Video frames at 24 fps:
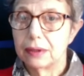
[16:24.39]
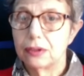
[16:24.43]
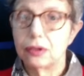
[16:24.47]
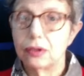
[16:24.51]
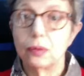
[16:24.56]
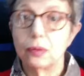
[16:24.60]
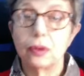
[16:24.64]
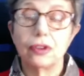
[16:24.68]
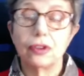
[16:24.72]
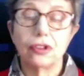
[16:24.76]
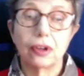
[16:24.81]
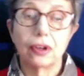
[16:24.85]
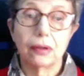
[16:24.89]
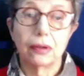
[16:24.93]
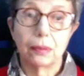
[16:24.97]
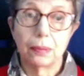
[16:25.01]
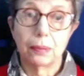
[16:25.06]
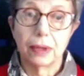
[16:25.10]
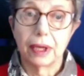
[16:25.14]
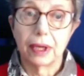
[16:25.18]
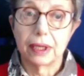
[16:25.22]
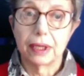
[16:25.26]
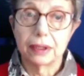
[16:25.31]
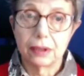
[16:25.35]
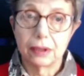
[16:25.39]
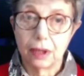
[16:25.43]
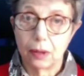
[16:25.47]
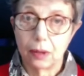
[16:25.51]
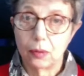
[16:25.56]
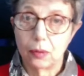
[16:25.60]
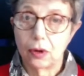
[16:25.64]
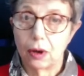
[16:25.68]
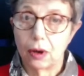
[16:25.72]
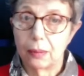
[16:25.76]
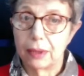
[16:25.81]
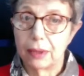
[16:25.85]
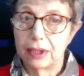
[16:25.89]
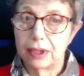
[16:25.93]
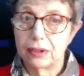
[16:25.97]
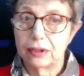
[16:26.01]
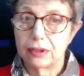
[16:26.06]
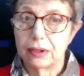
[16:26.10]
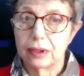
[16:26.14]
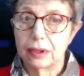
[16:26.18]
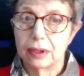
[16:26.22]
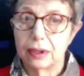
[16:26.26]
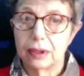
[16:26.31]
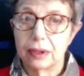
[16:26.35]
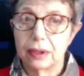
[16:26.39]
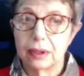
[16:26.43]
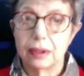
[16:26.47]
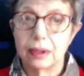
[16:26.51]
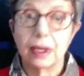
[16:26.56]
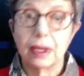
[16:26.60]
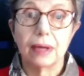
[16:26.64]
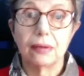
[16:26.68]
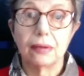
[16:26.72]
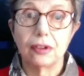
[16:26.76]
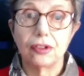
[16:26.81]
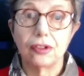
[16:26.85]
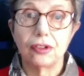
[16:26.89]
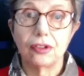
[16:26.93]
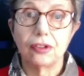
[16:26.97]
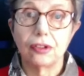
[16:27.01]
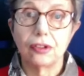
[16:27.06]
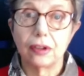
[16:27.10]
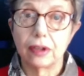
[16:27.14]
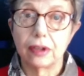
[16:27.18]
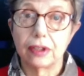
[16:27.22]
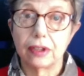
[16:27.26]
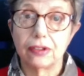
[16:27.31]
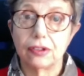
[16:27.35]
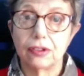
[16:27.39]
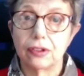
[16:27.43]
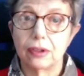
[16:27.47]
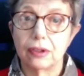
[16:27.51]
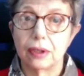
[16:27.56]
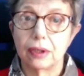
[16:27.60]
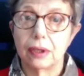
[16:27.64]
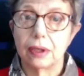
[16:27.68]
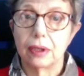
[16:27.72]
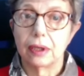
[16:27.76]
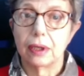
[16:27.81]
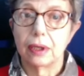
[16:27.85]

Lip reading: to which I replied, no comment. Now listen to this.